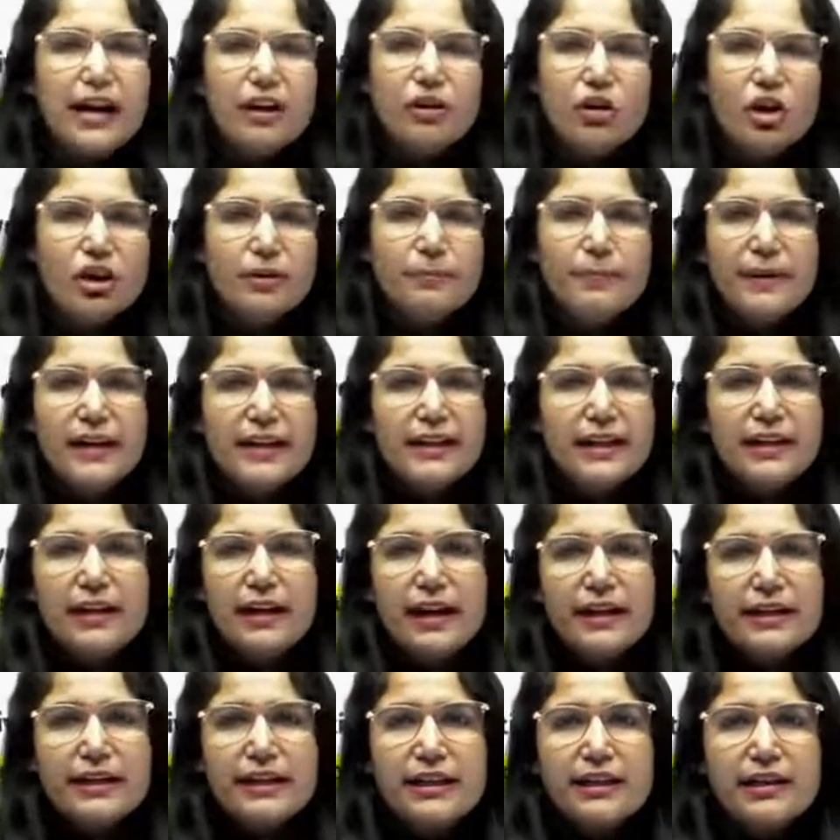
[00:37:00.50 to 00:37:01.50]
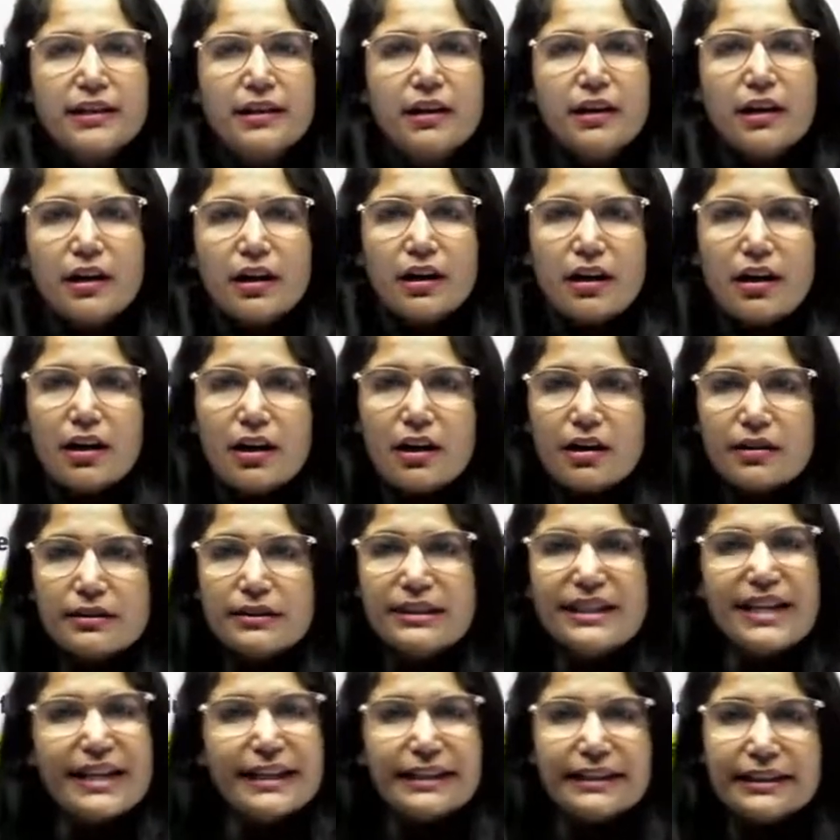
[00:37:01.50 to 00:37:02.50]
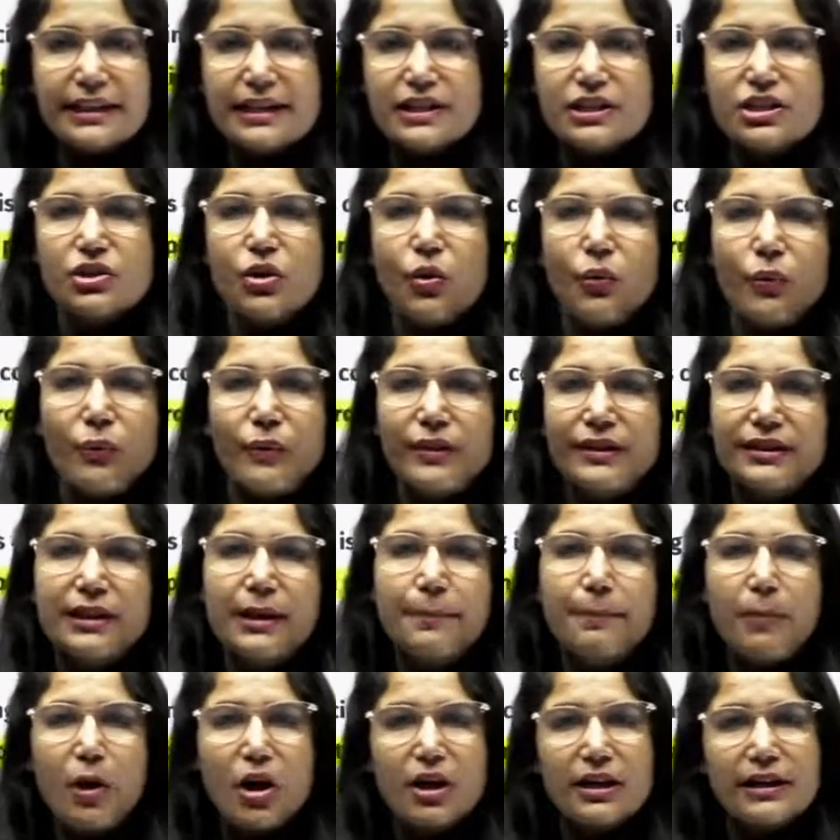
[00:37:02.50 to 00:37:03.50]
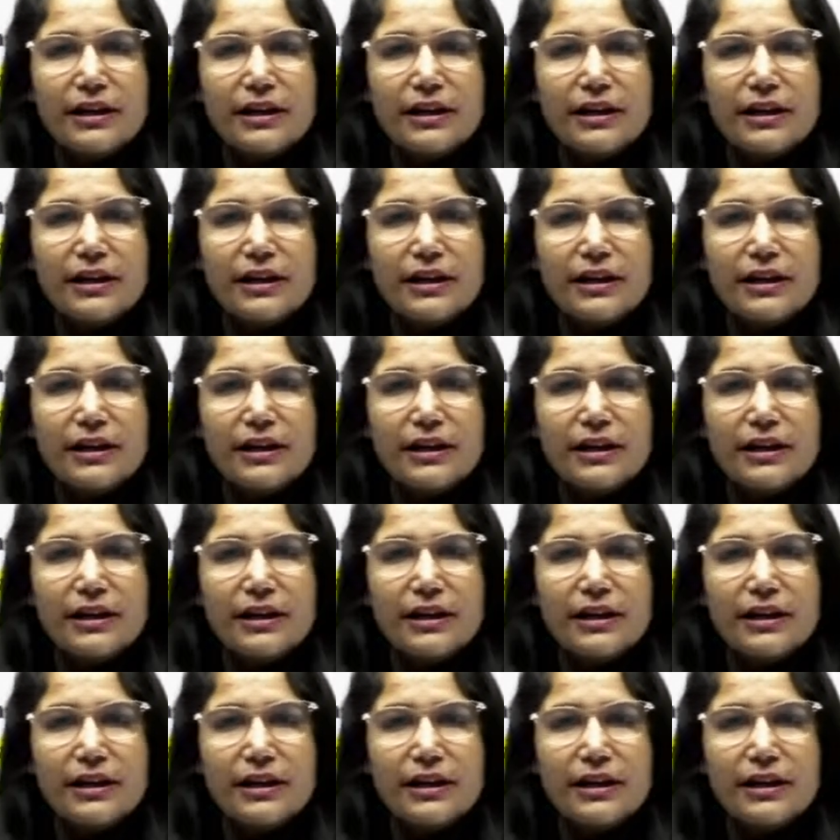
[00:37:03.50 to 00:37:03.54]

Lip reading: are not making any linkage with the